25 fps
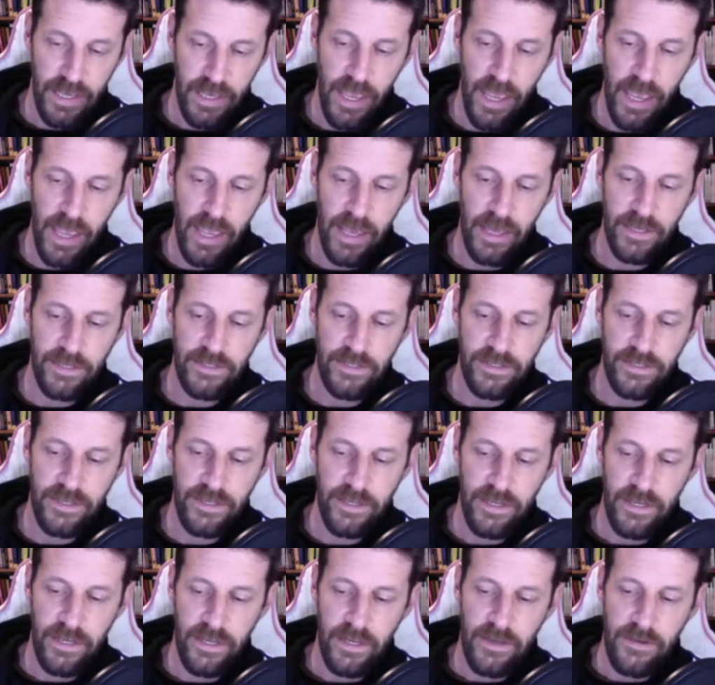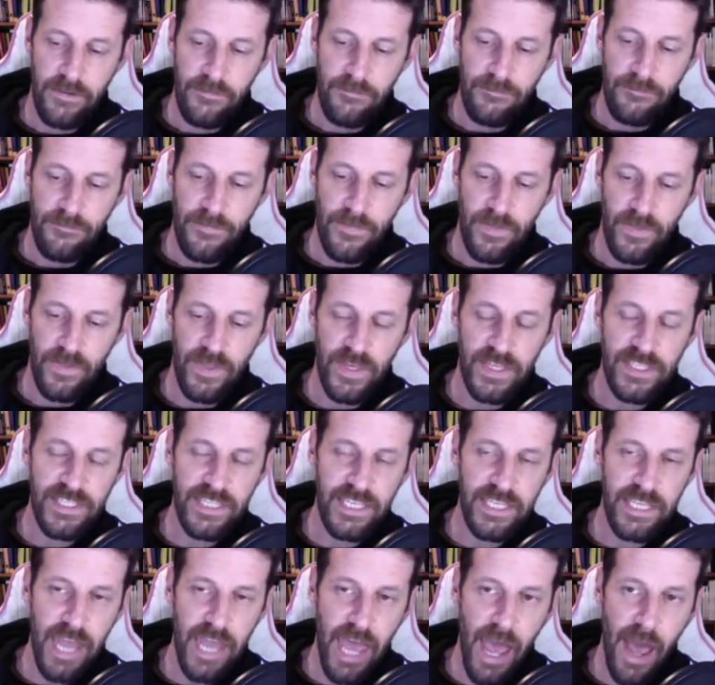And this
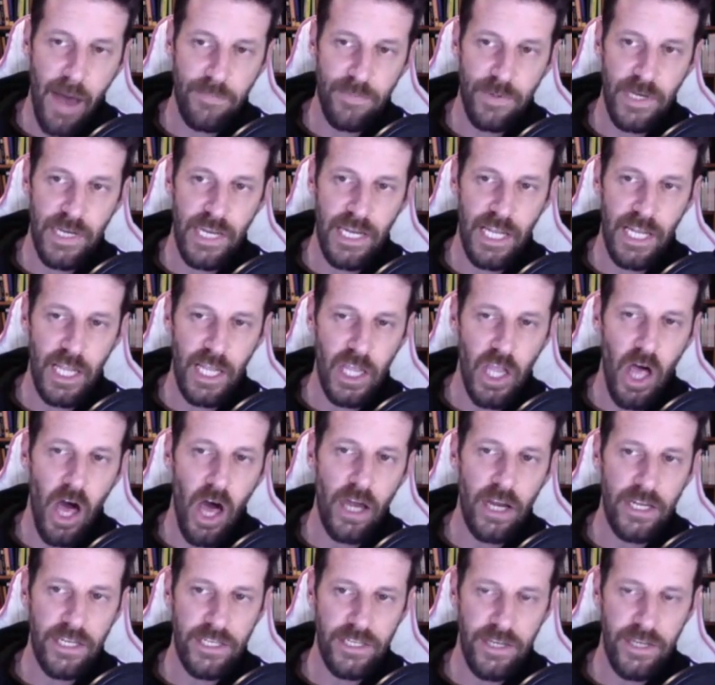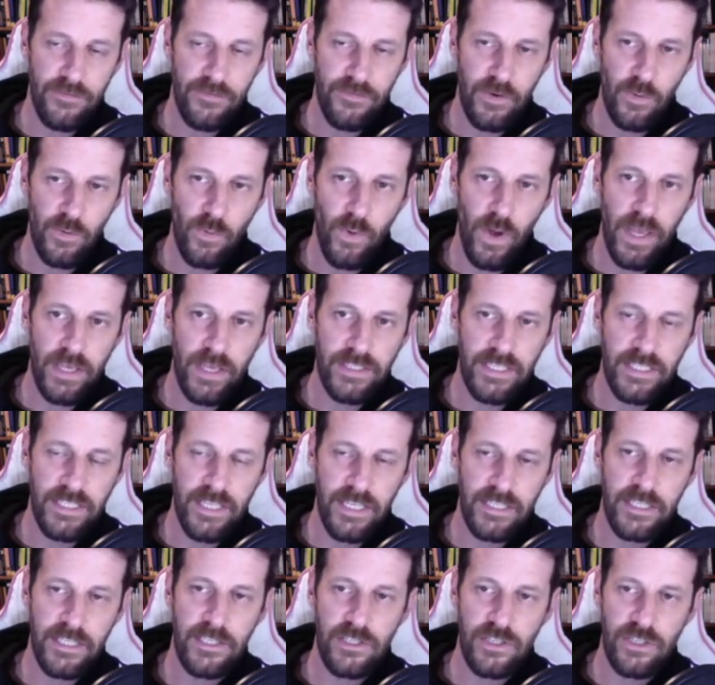can happen in a lot of different ways. It
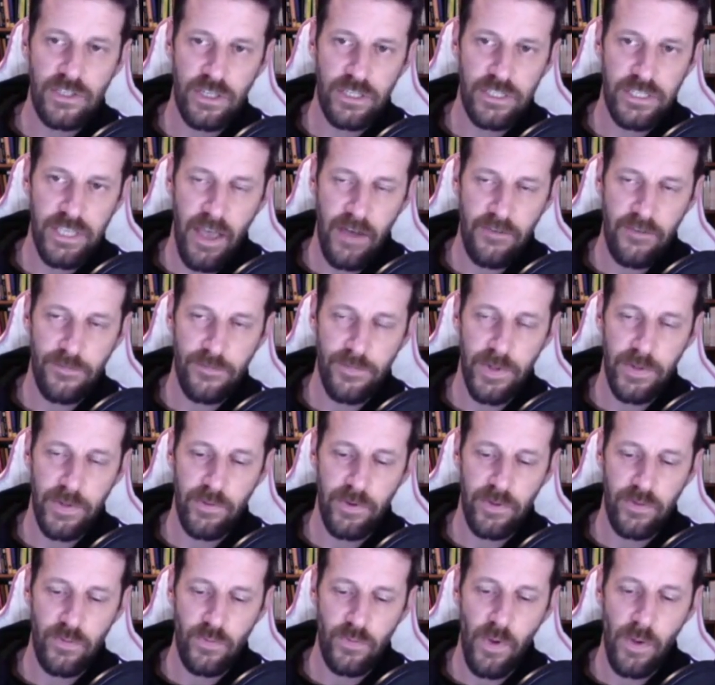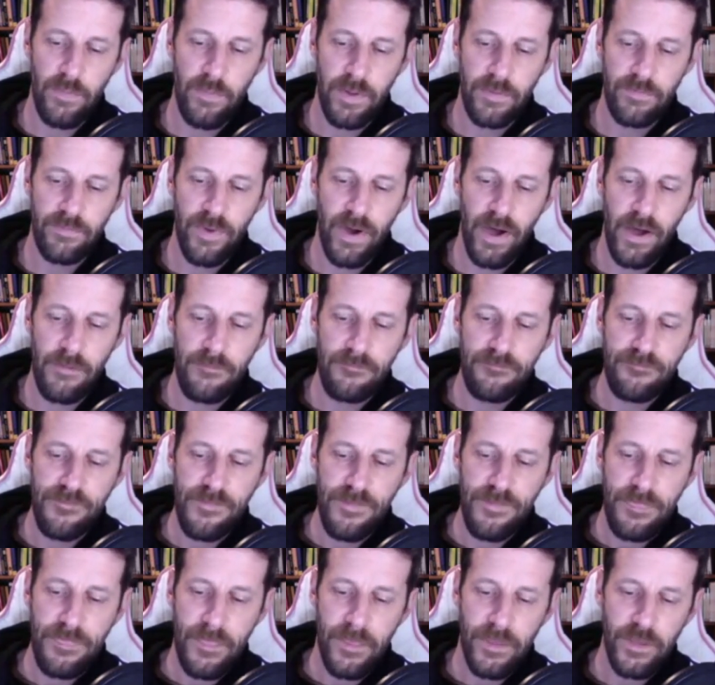doesn't just have to be with women, but
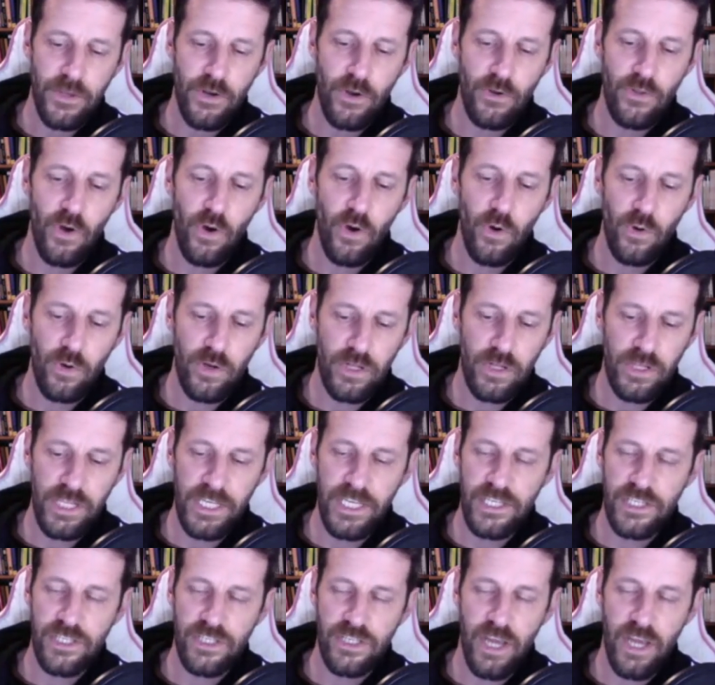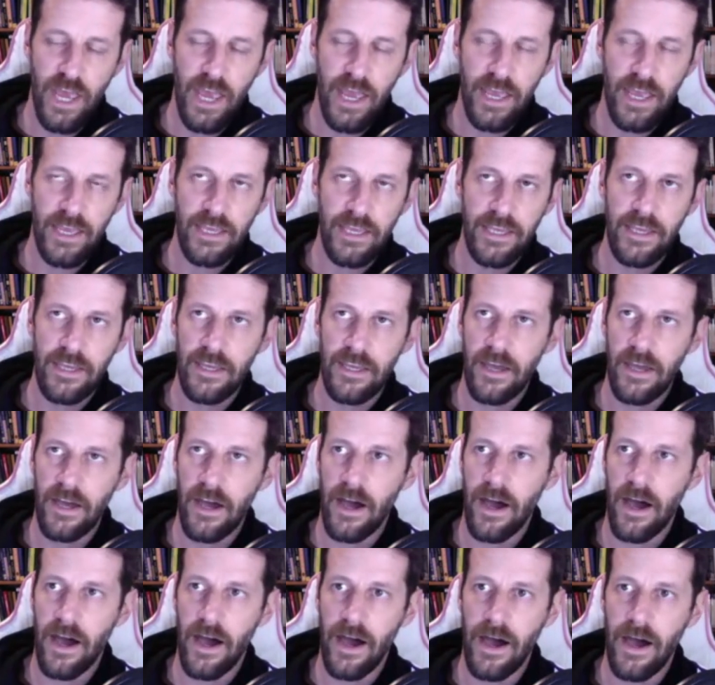you know the old cliche,
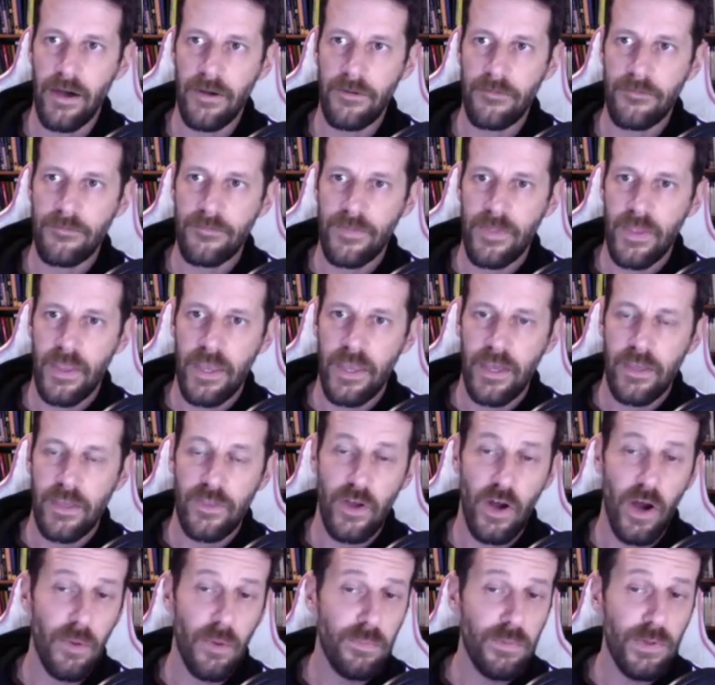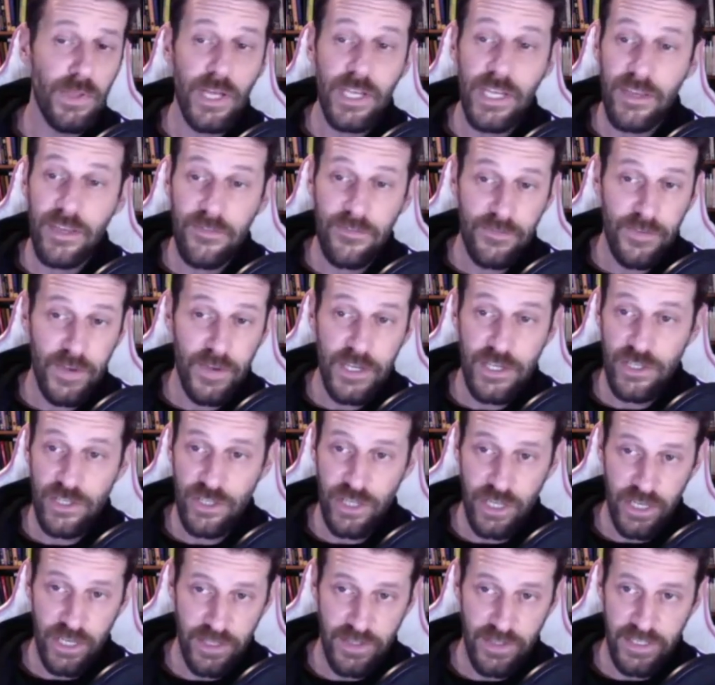uh, there are plenty fish
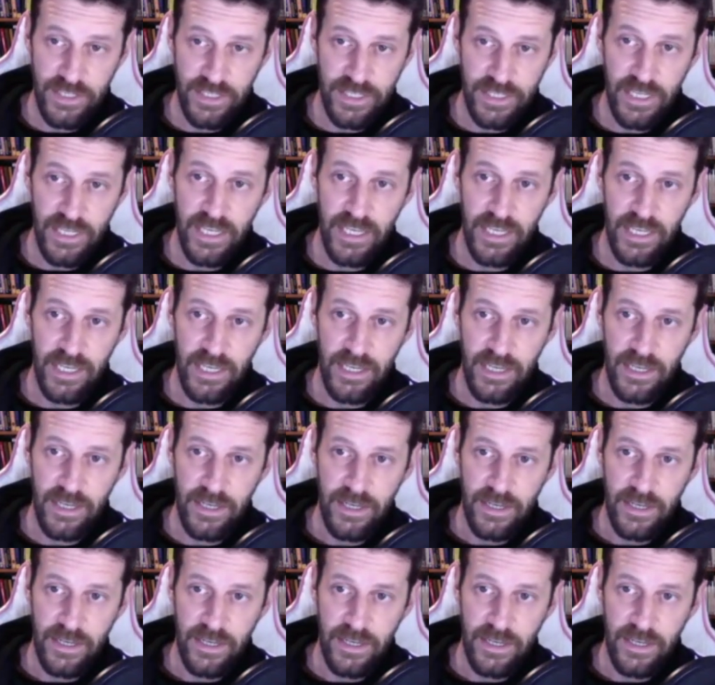in the sea.